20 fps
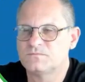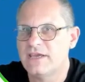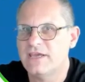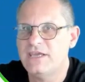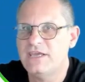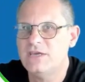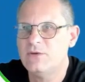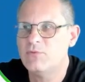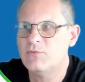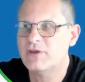
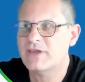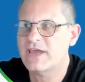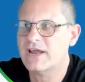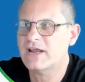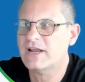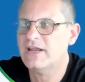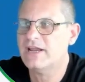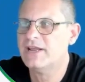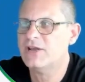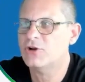Here we can
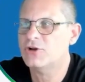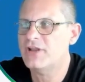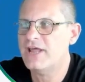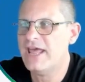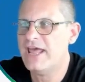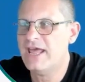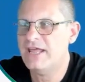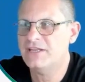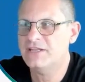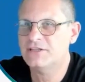click on
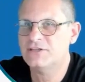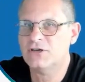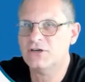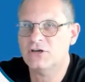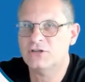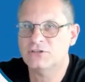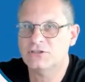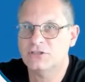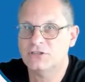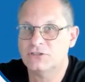edit
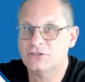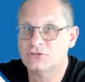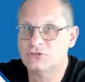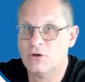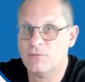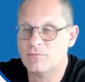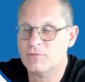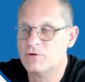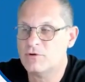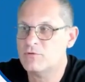on the
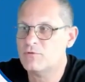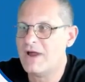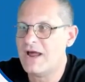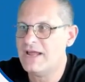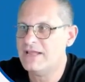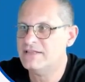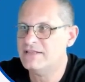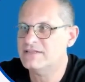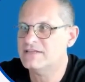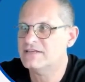top
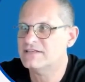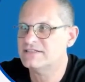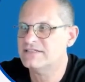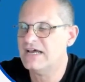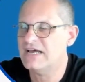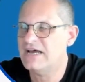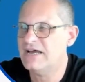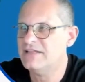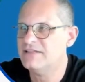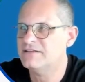right
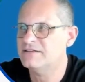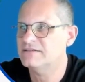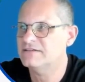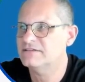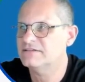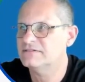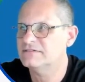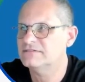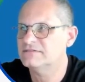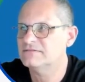side.
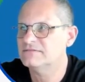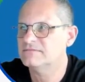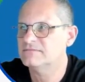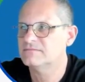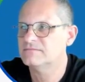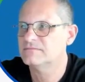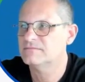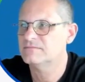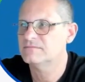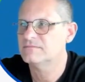
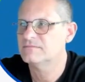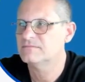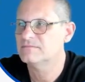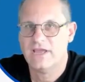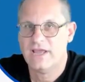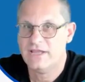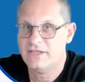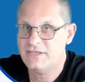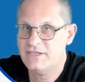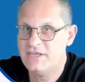
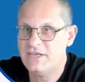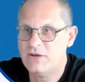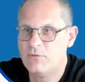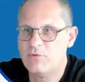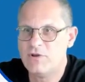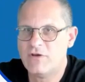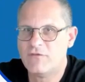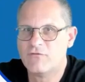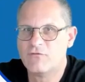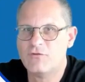And here we
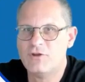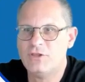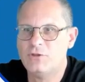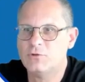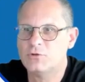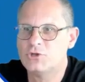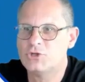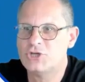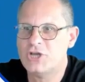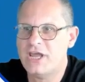are free to
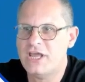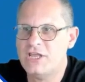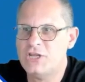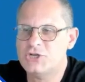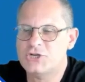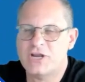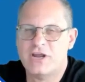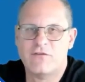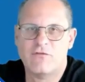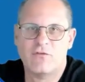
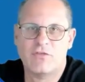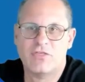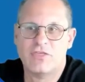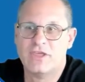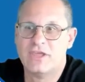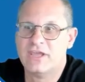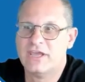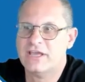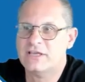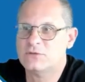change
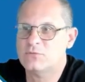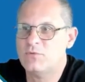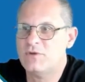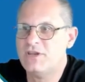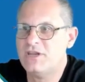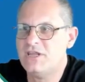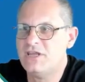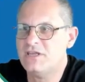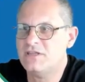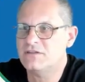everything as we
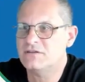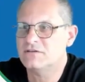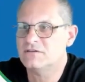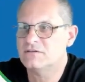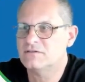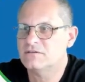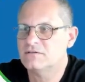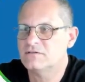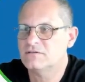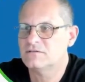need.
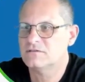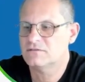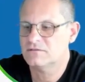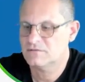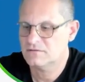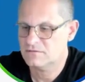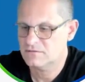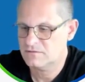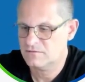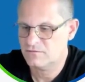
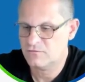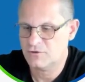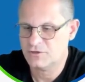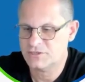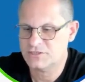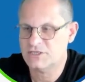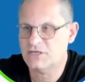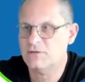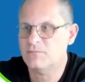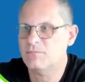For
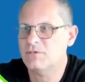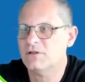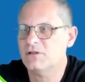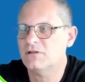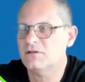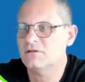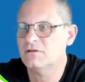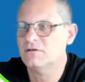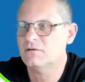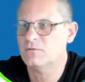
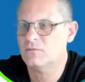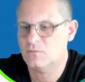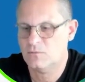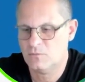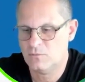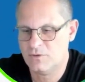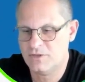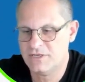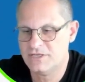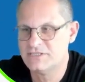example,
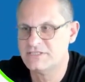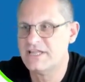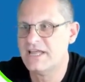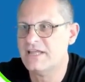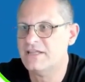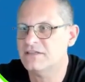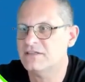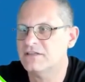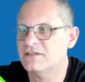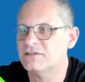we
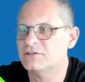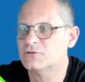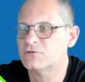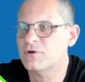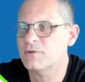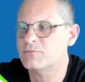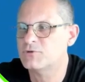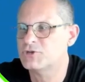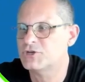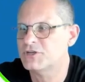extend the
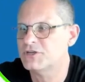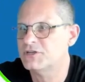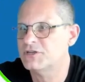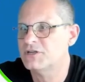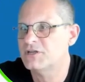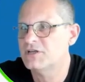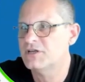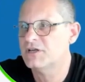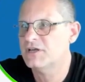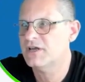description
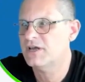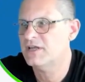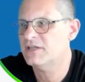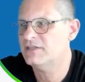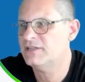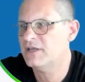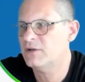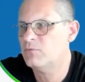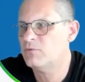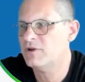and
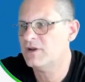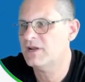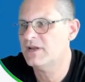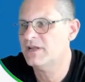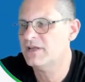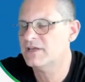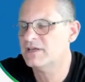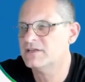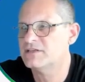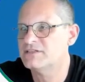then we
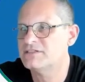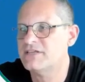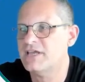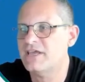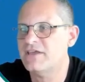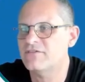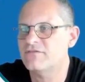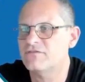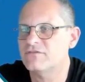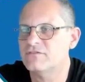click
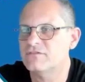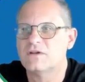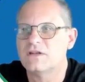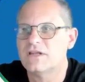save.